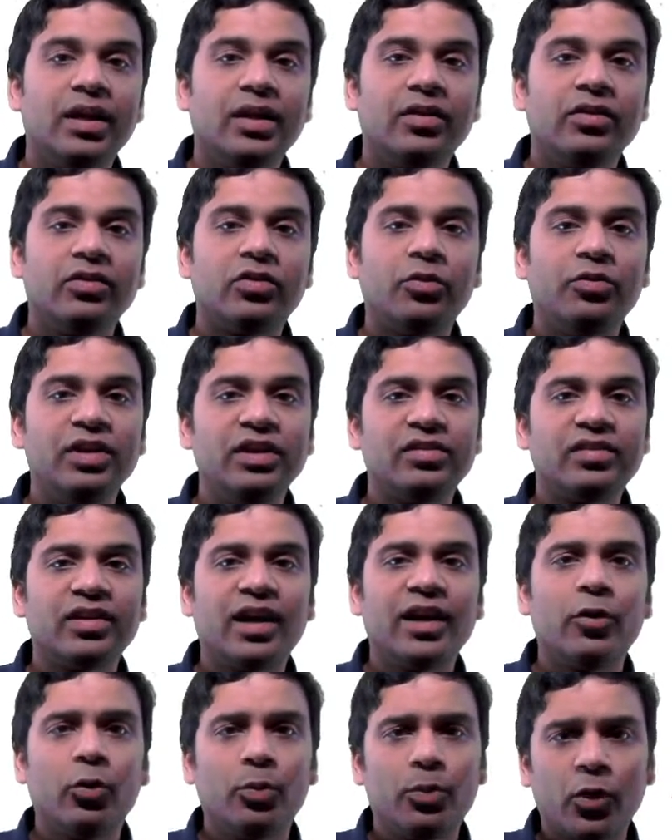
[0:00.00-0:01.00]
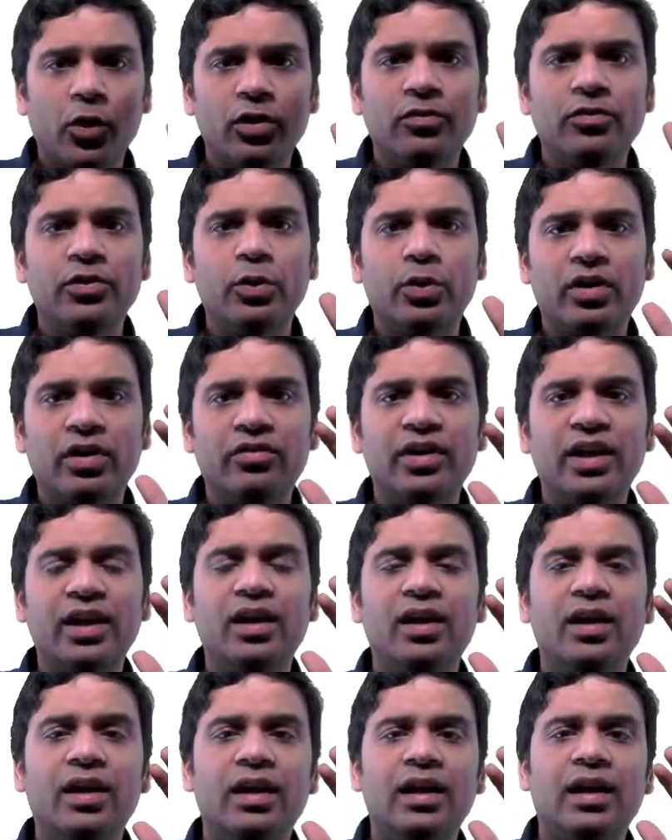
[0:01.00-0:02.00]
So visa, I hope all of you are
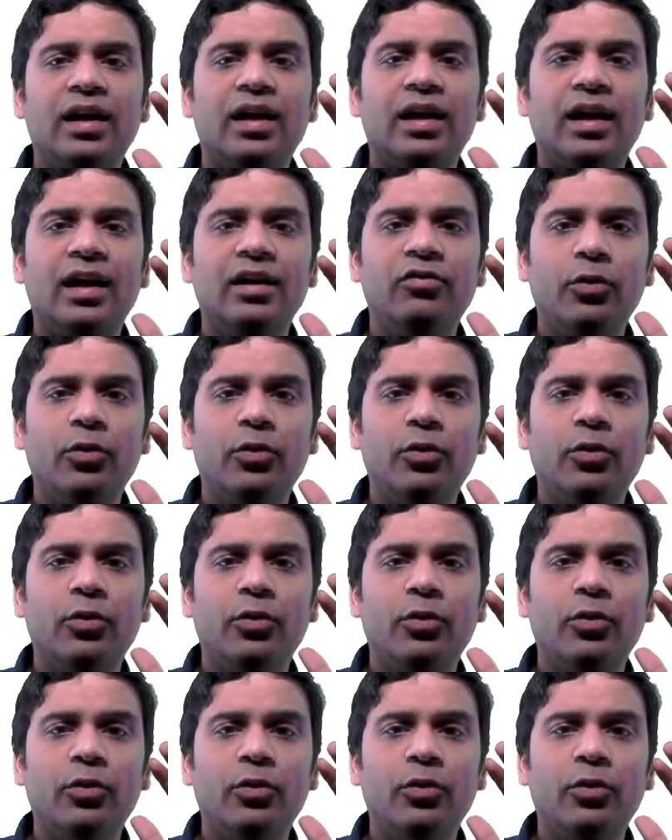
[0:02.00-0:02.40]
aware. And